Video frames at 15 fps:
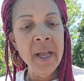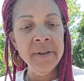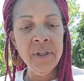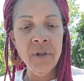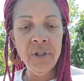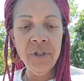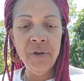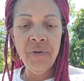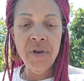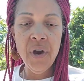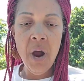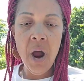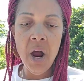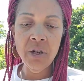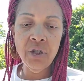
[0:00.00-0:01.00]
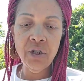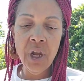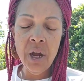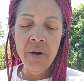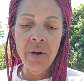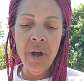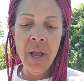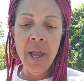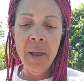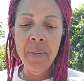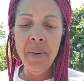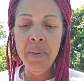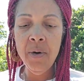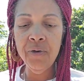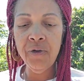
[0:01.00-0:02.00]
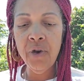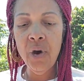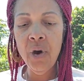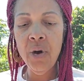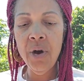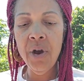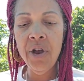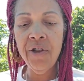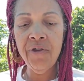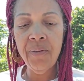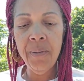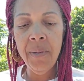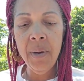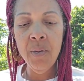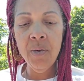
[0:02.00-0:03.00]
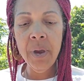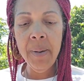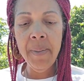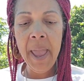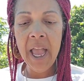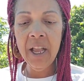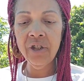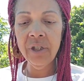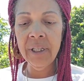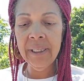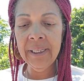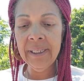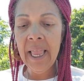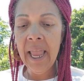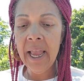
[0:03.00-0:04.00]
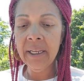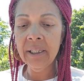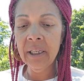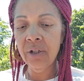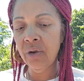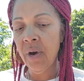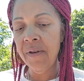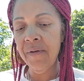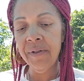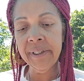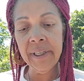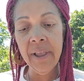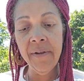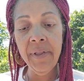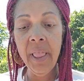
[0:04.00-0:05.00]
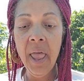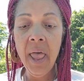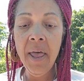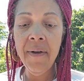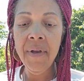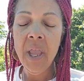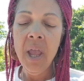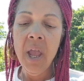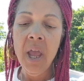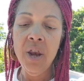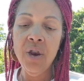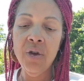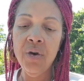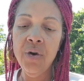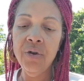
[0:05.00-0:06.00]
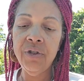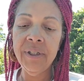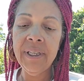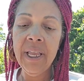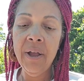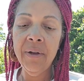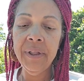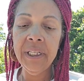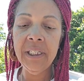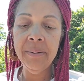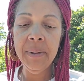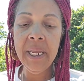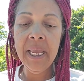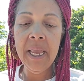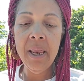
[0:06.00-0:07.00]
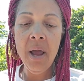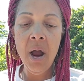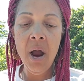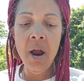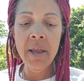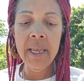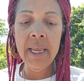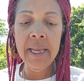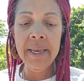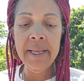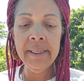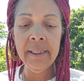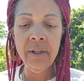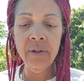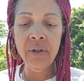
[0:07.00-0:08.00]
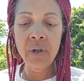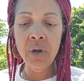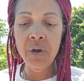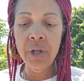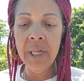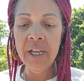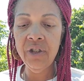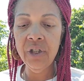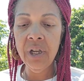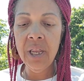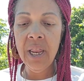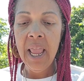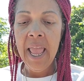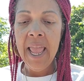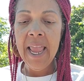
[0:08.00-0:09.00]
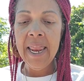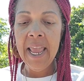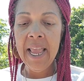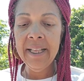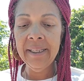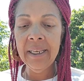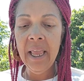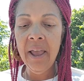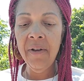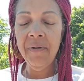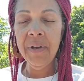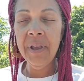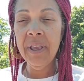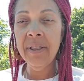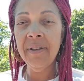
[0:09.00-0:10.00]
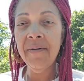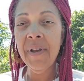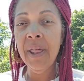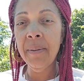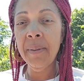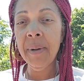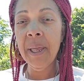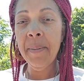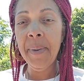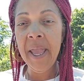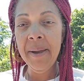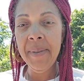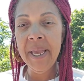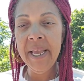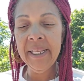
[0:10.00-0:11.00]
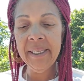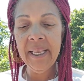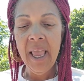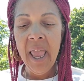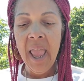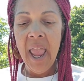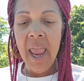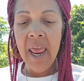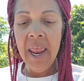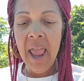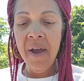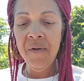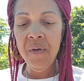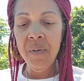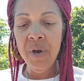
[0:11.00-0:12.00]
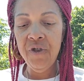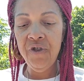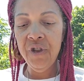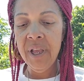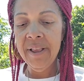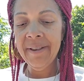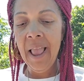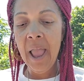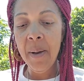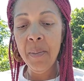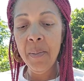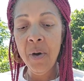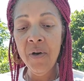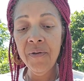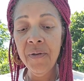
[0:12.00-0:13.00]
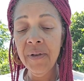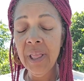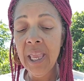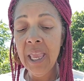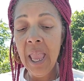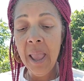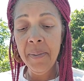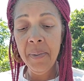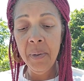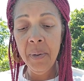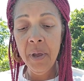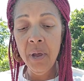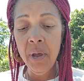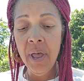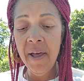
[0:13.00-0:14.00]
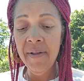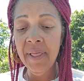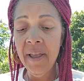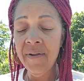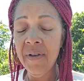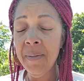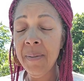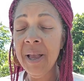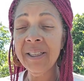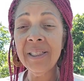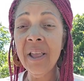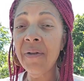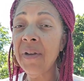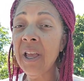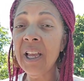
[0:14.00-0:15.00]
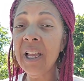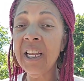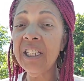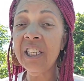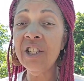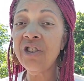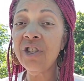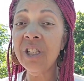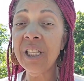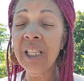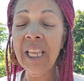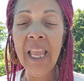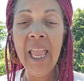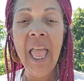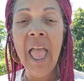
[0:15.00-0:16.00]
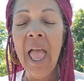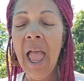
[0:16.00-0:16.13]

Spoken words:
So this is for your heart chakra. It promotes courage, memory, passion, and sex. It's great for self-love and encourages healthy spleen, heart, kidneys, and circulation. It aids in healthy development of babies. And the affirmation is, I am perfectly capable of loving myself unconditionally.